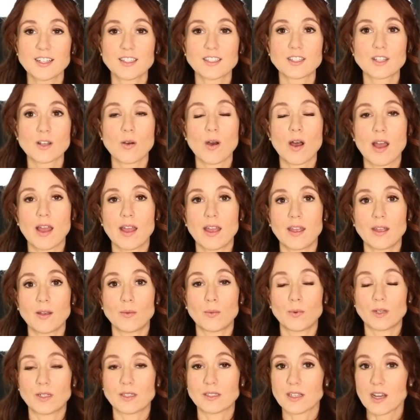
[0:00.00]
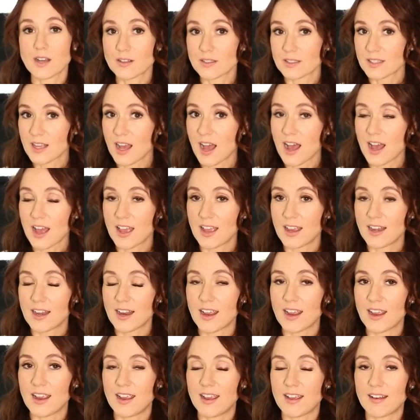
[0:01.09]
So I went outside
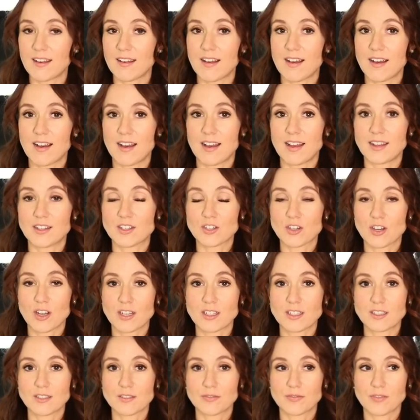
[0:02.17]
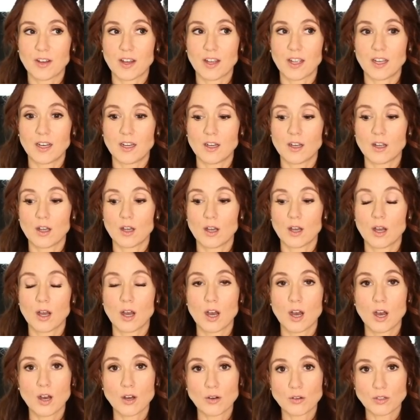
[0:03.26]
and I tried to find
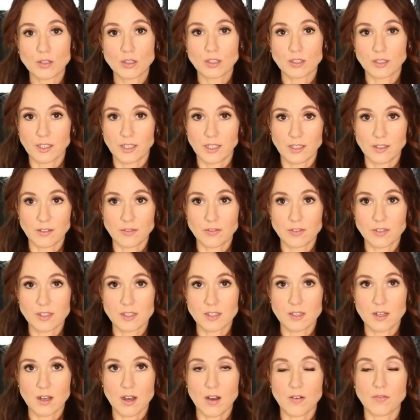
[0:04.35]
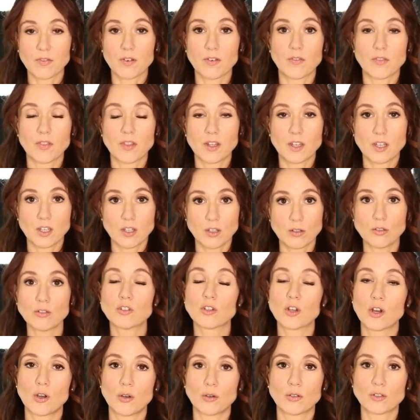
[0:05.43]
oak leaves off of the huge
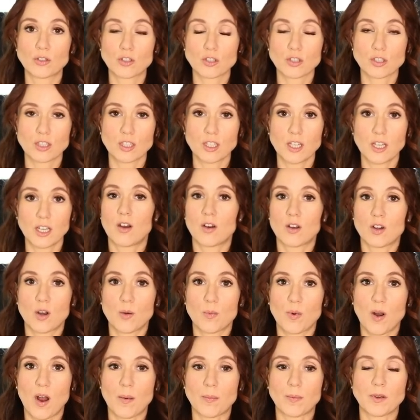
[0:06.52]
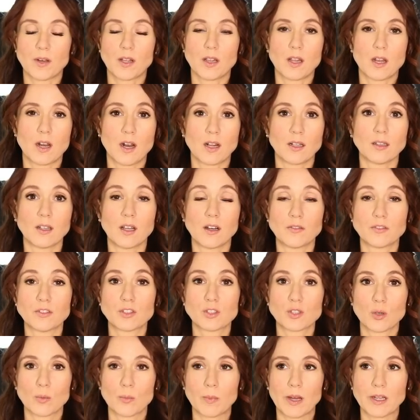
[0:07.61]
oak tree on our property that I love
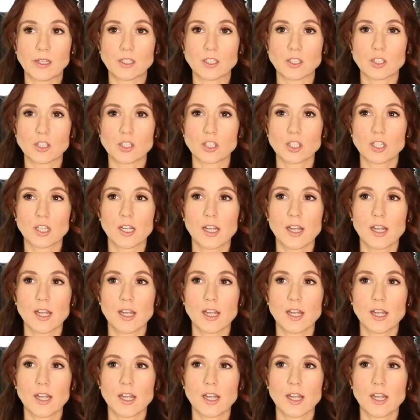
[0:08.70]
so much.